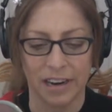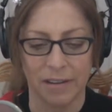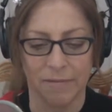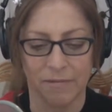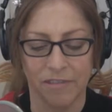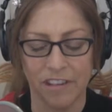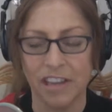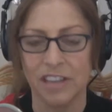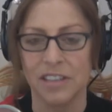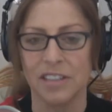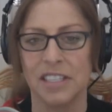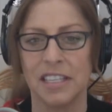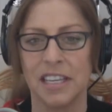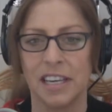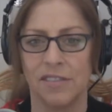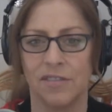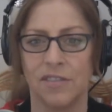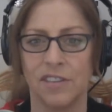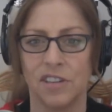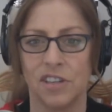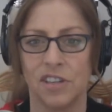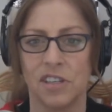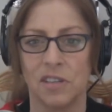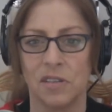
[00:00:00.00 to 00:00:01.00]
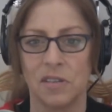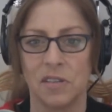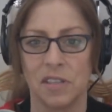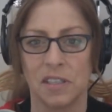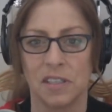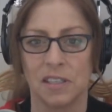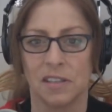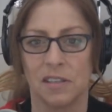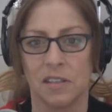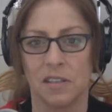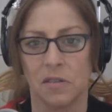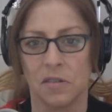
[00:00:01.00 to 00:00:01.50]
fail-safe
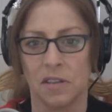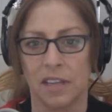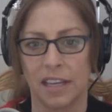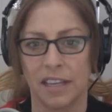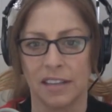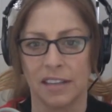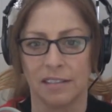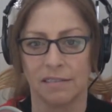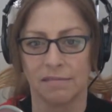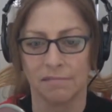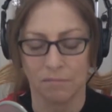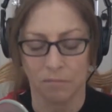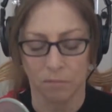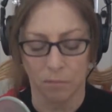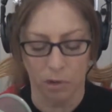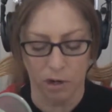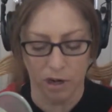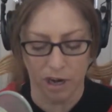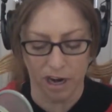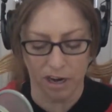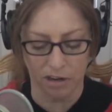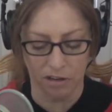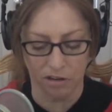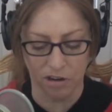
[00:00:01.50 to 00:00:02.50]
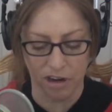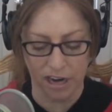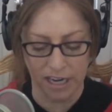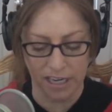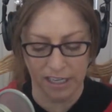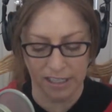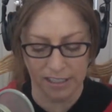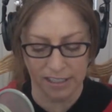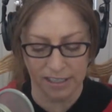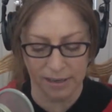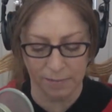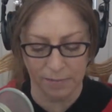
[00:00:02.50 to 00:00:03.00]
issues so that we're not
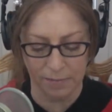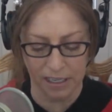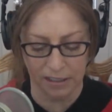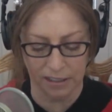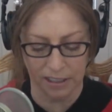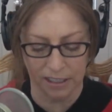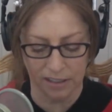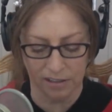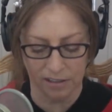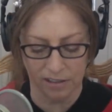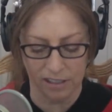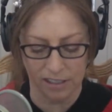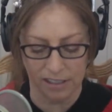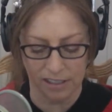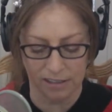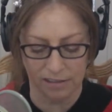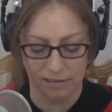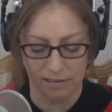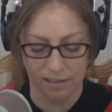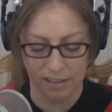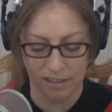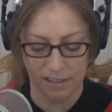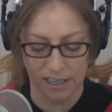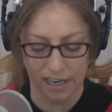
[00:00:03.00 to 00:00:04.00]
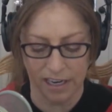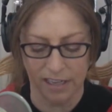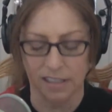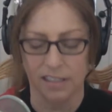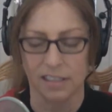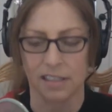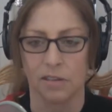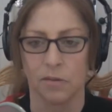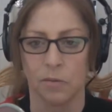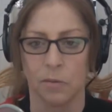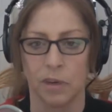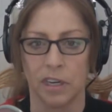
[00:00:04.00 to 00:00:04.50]
creating something that just
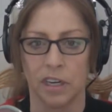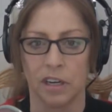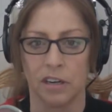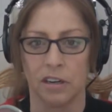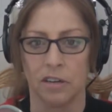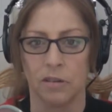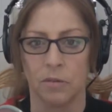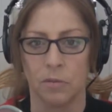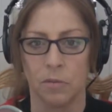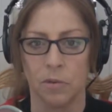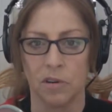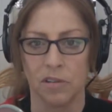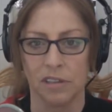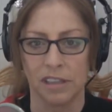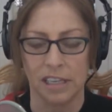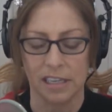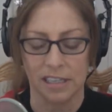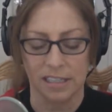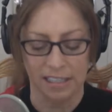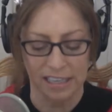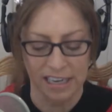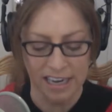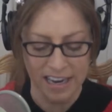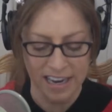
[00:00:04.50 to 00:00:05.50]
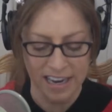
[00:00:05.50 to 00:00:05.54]
decides that we are worthless.